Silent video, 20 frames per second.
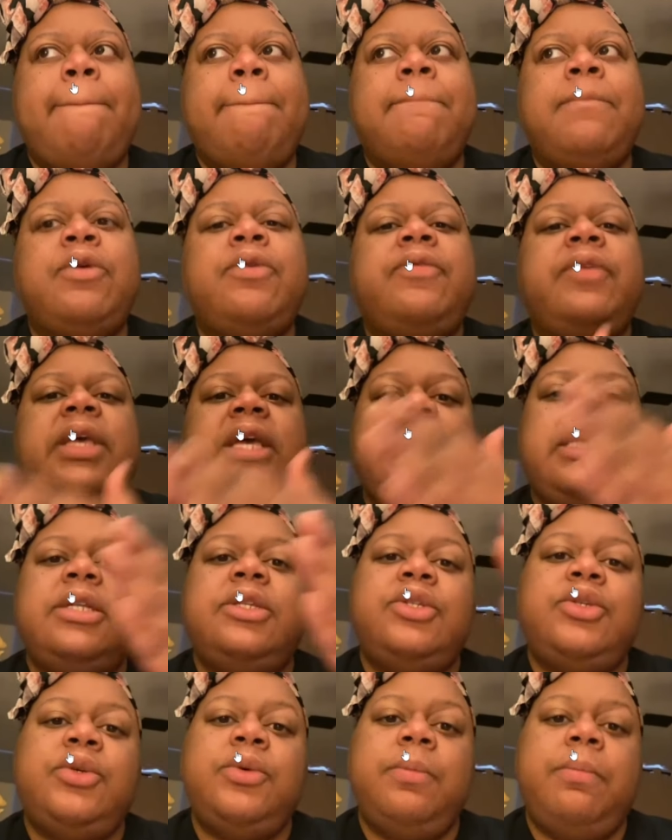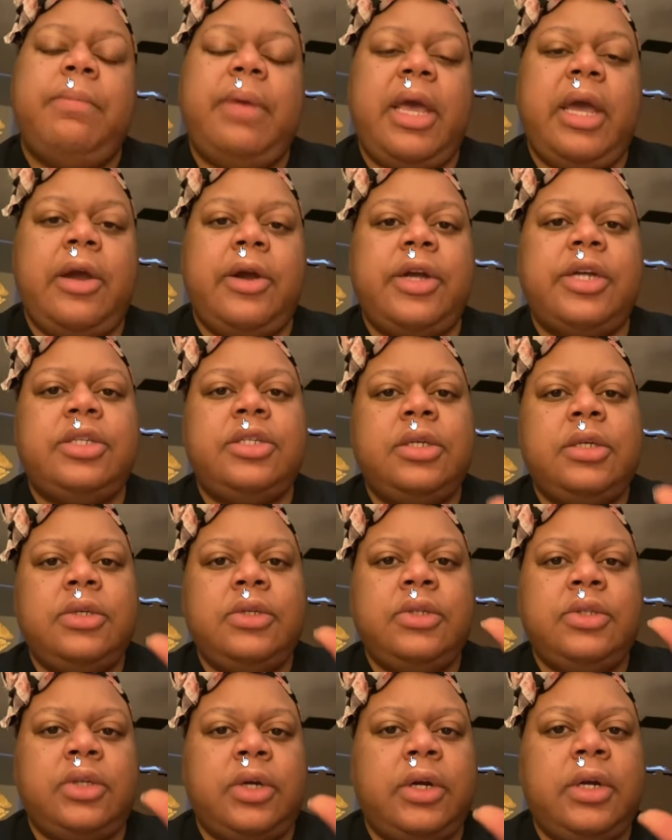moving into marriage,
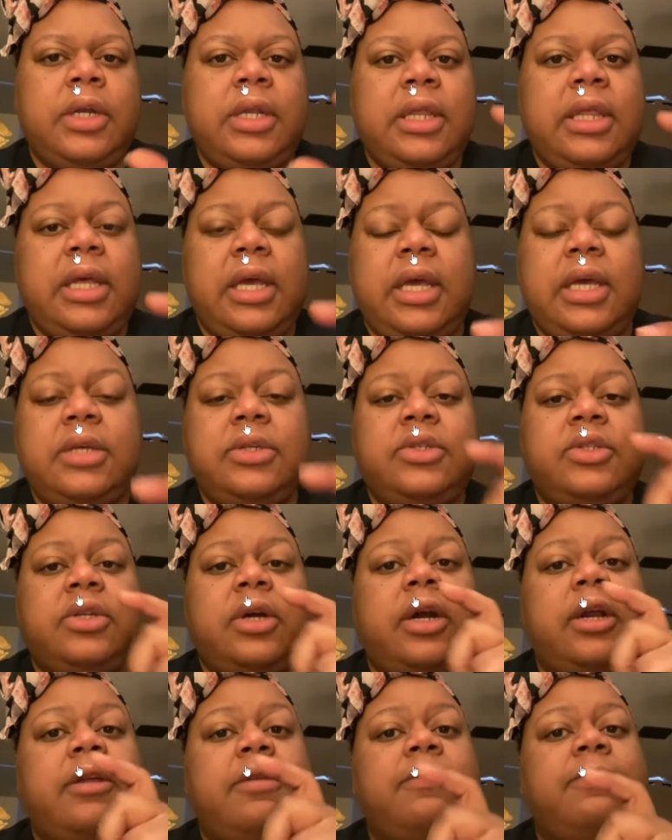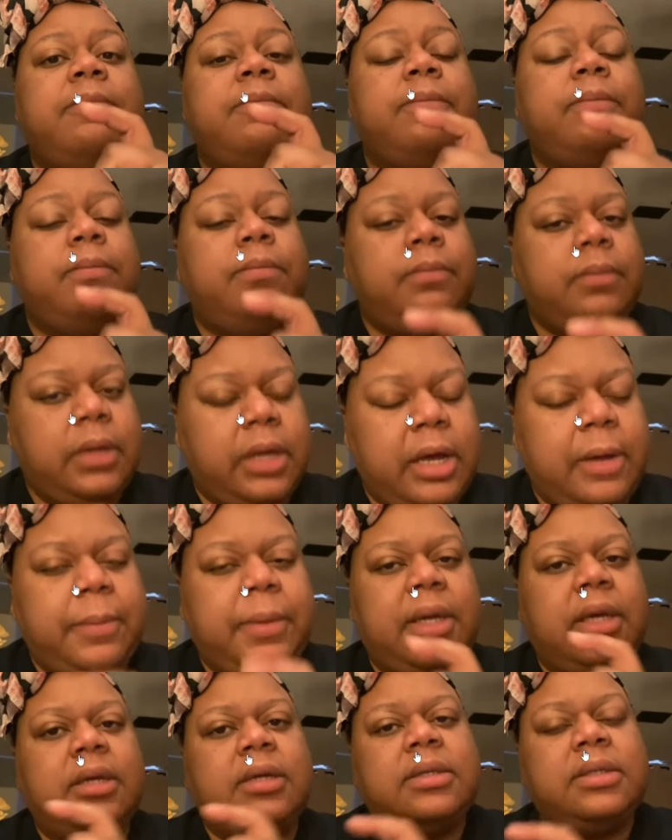certain things started
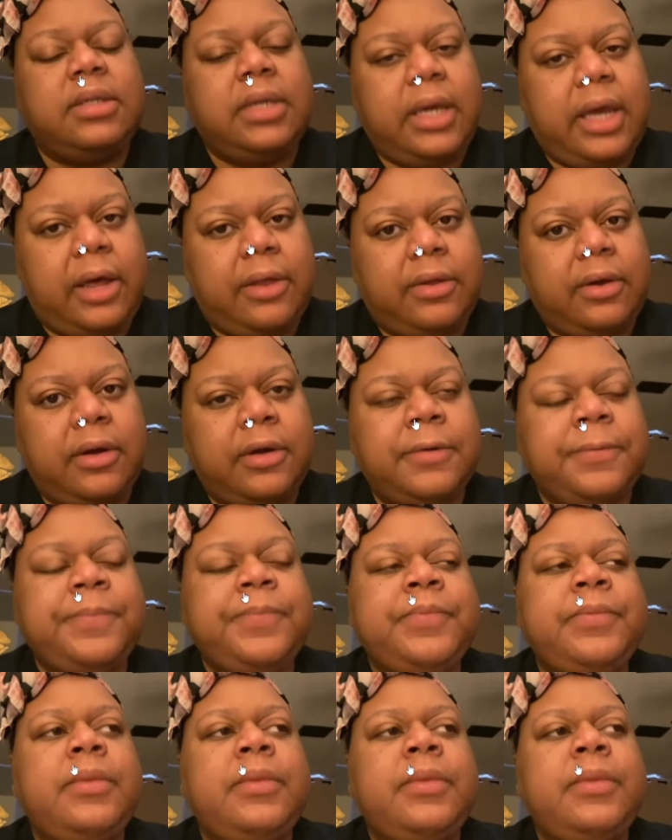coming together.